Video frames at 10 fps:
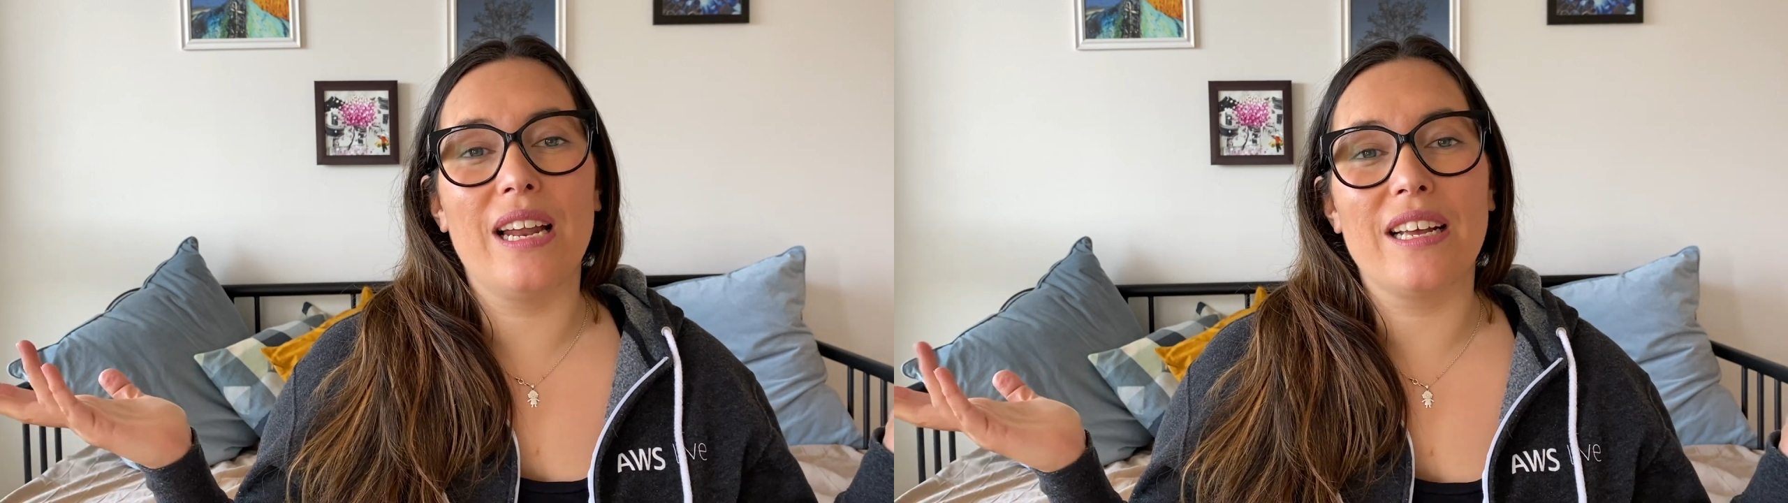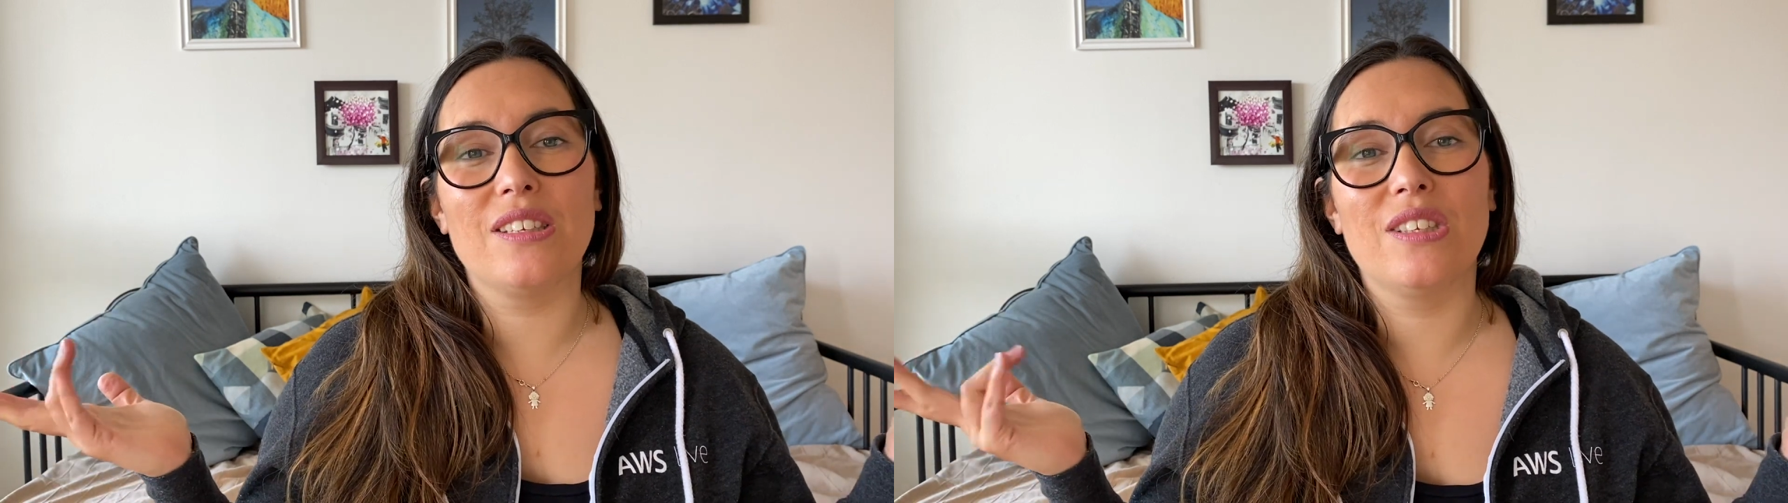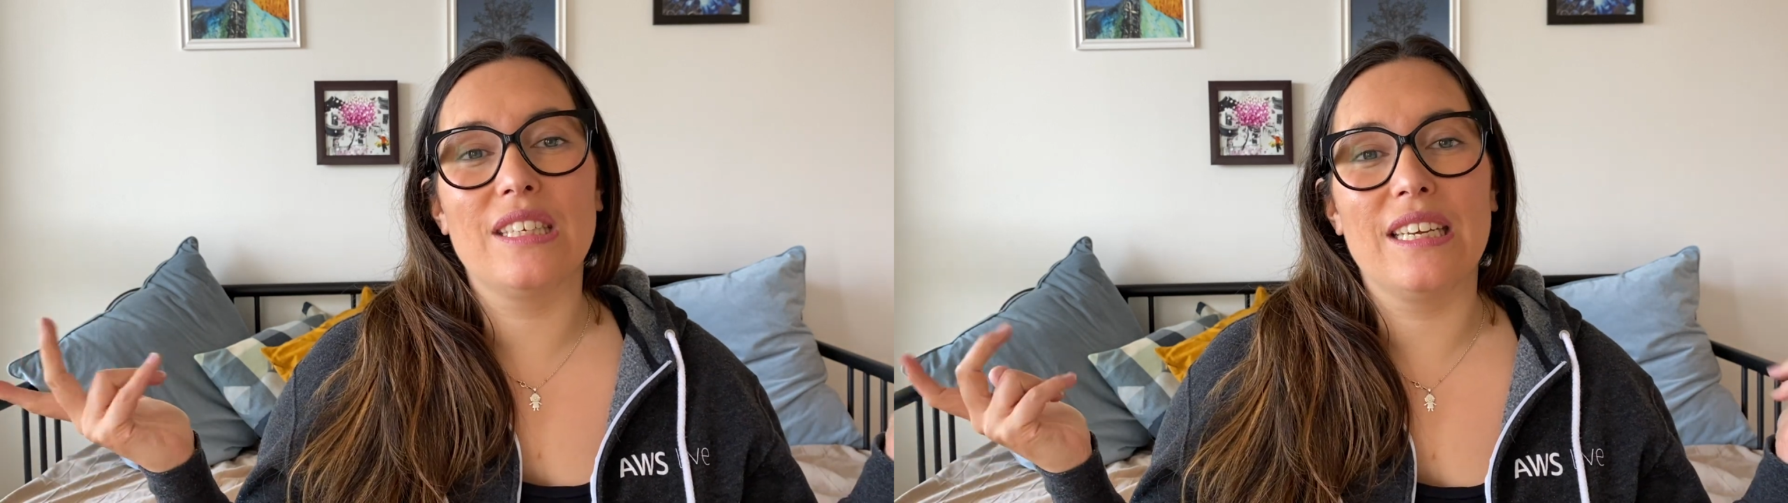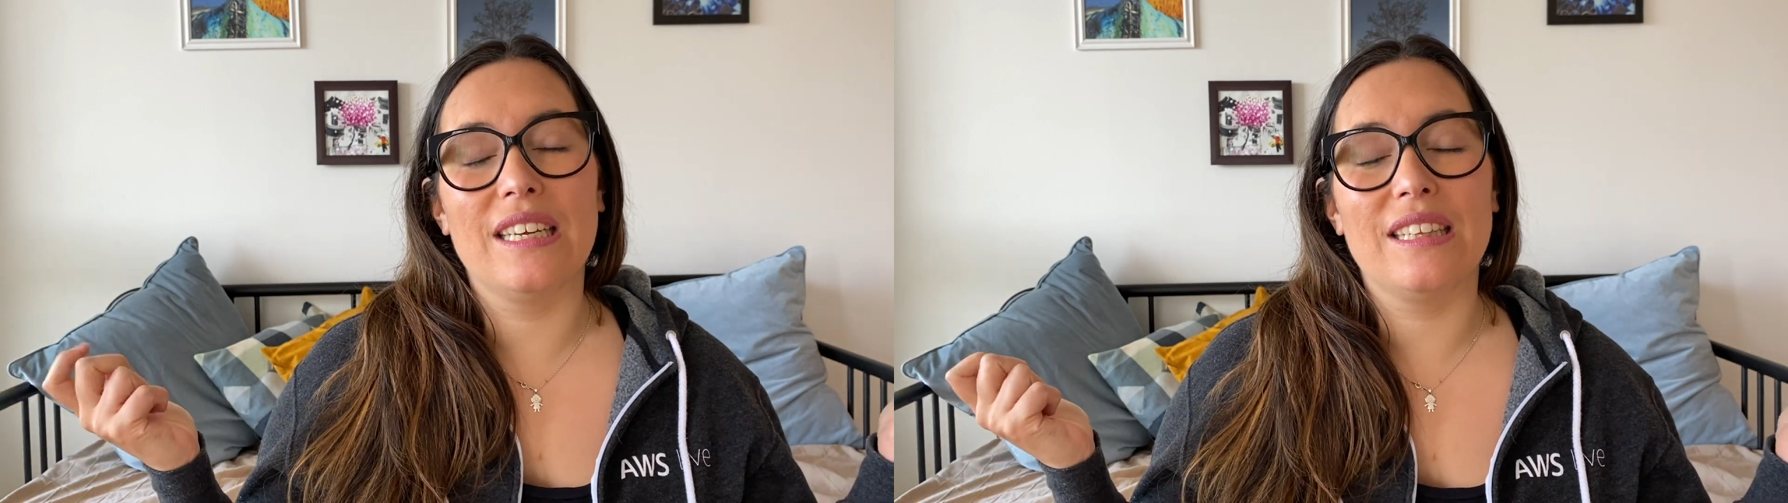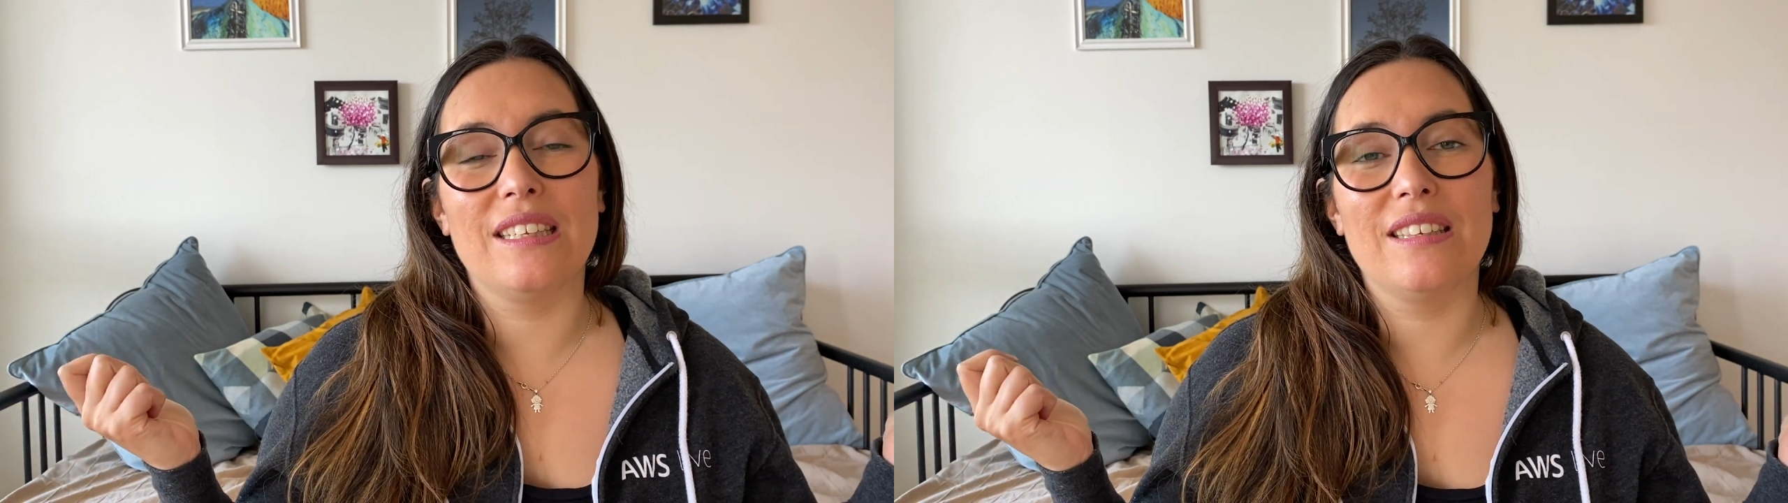like to see
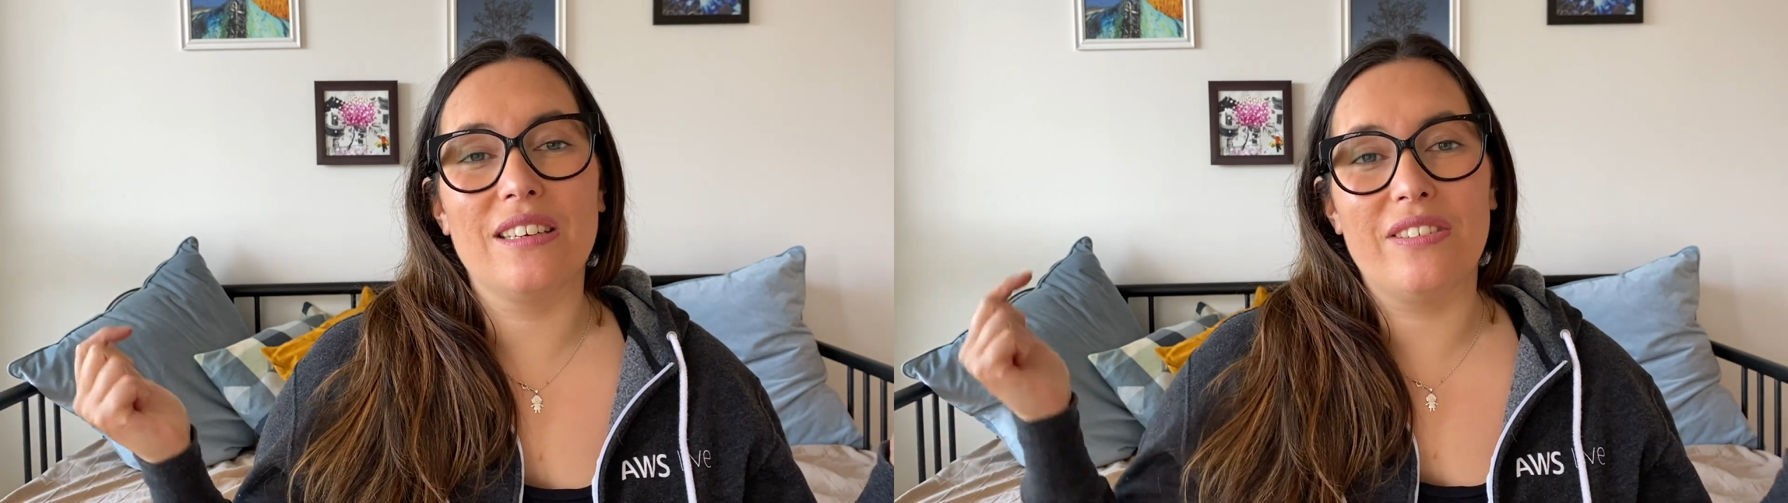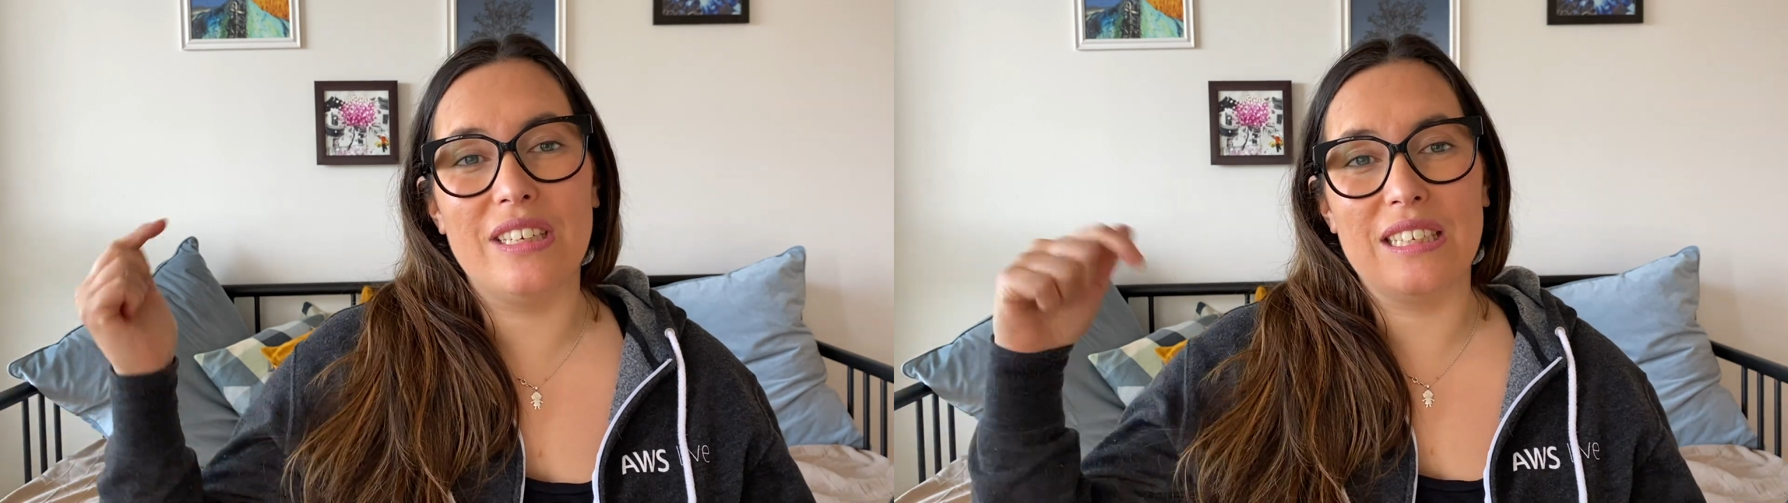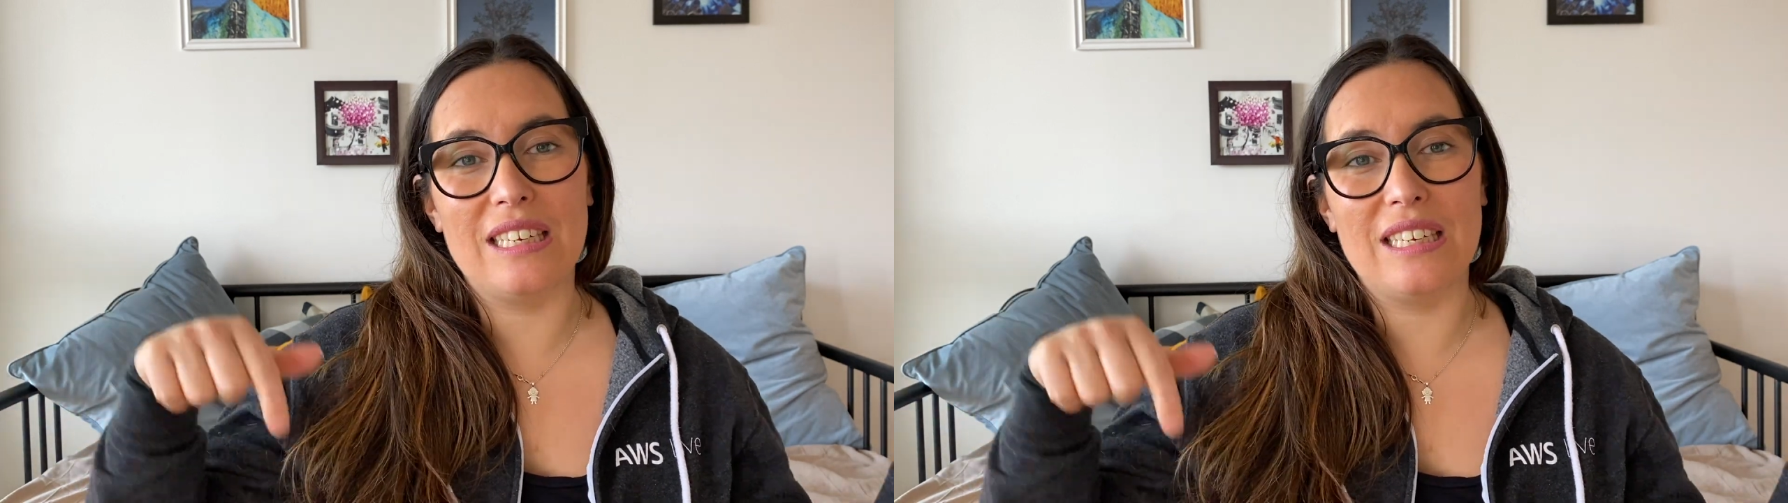in this series,